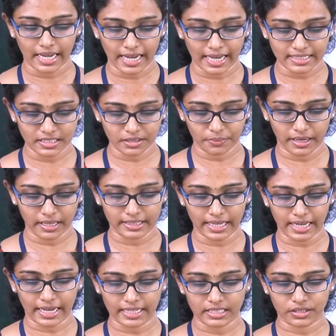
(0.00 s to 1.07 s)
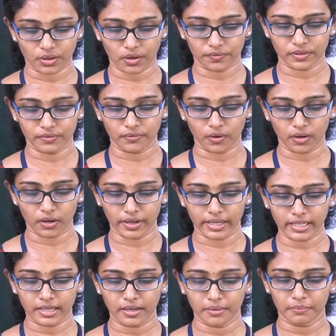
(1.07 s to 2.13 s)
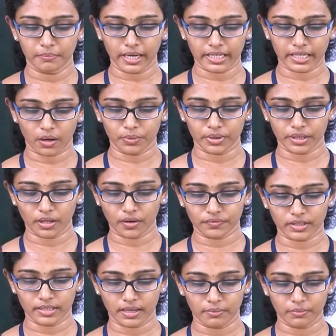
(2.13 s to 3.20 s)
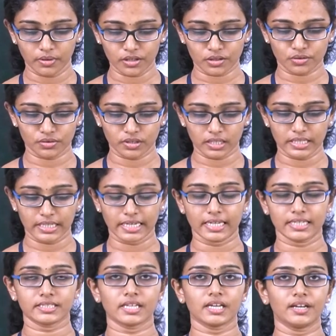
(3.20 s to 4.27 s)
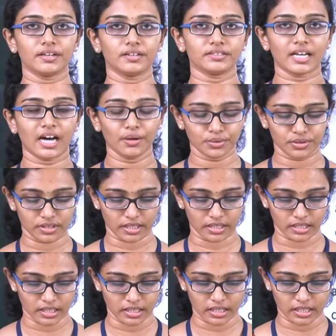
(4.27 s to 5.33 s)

Estimate the answer of the following by rounding off the numbers to the nearest 1000.